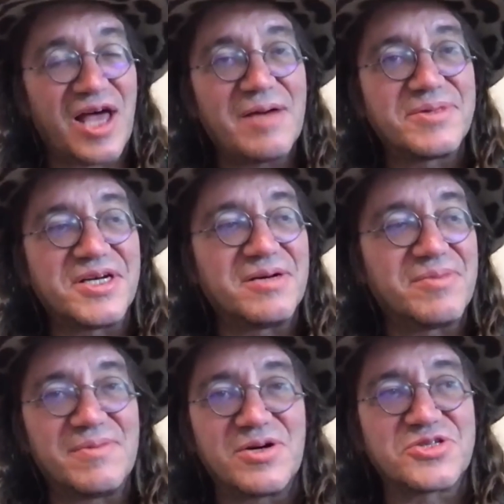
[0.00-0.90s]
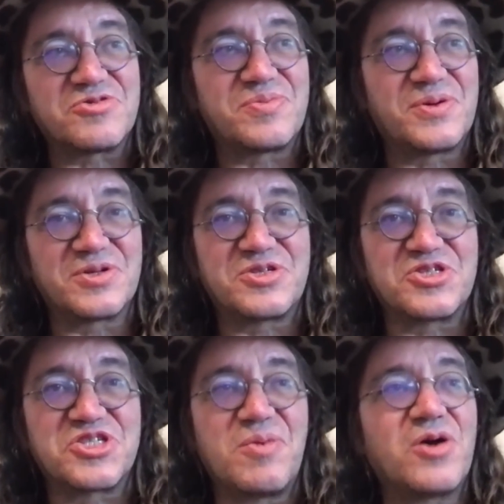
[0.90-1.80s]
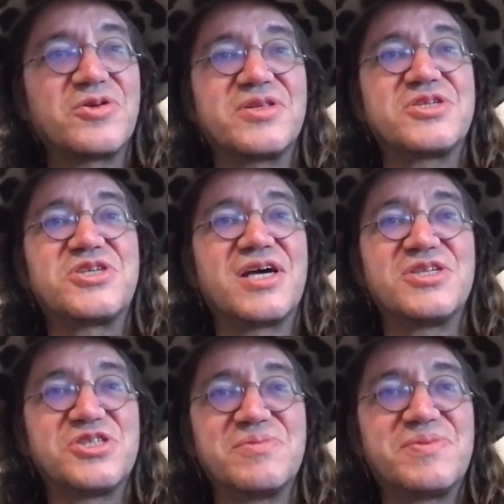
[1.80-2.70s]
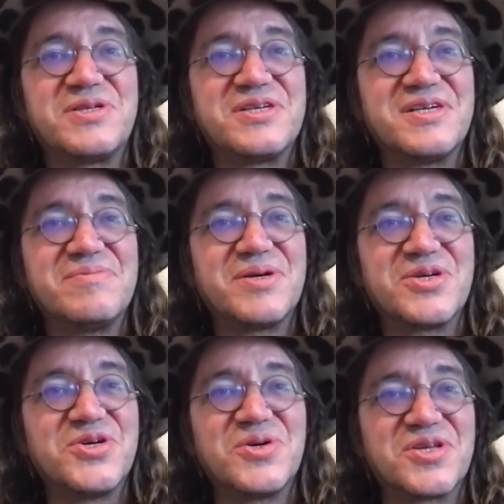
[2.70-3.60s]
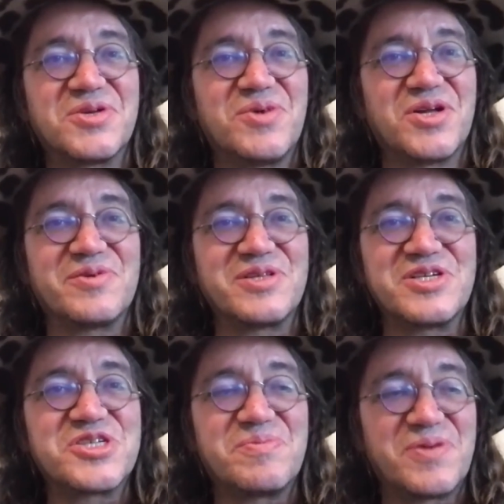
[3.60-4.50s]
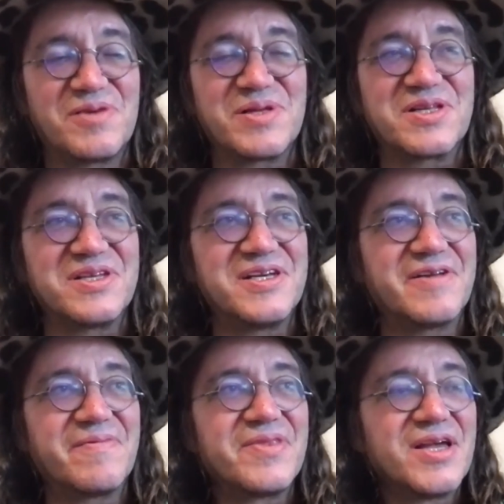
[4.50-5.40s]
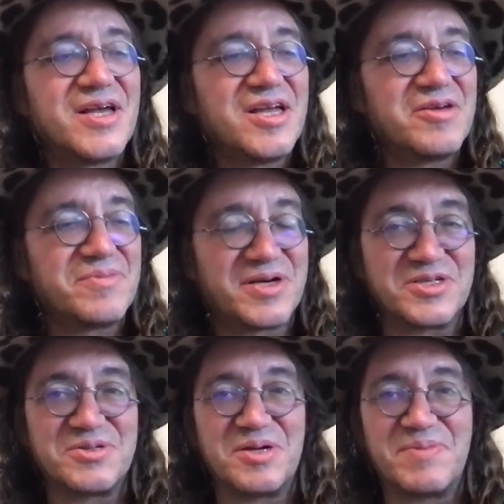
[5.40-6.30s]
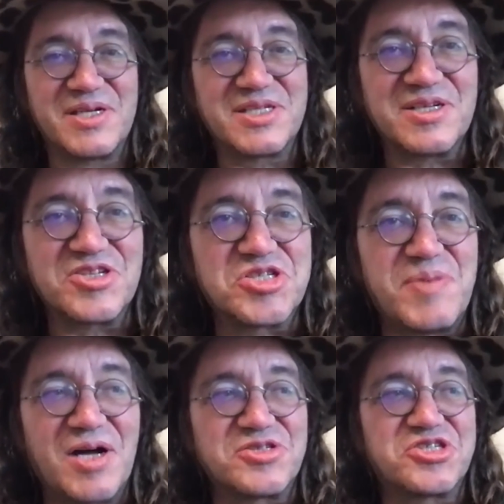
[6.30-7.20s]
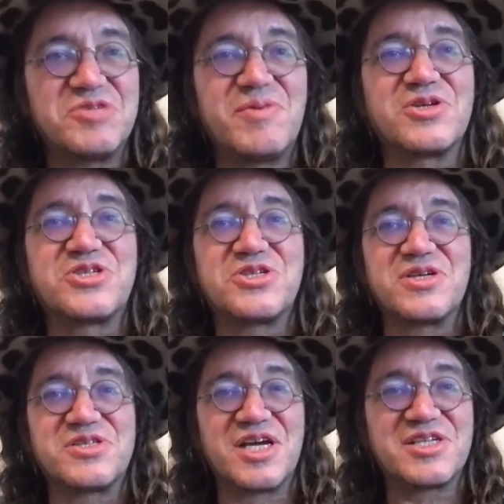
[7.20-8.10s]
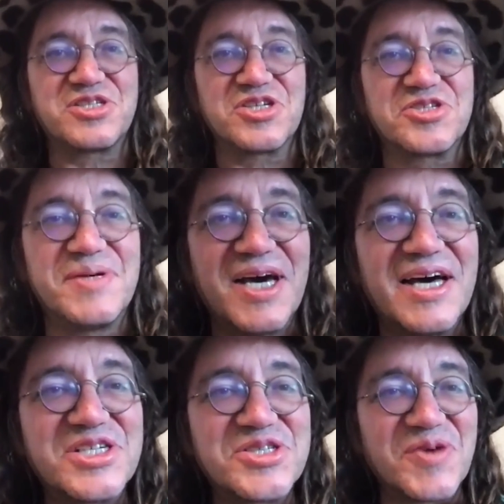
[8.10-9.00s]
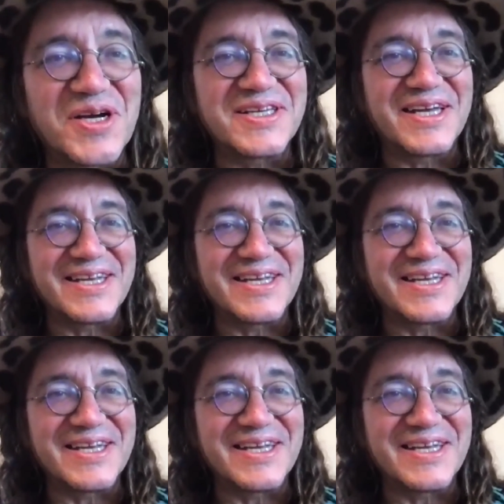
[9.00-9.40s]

Lambda, by most reports, is smarter than ChatGPT, but Google didn't want to release it publicly because basically it spouts too much senseless B S, right?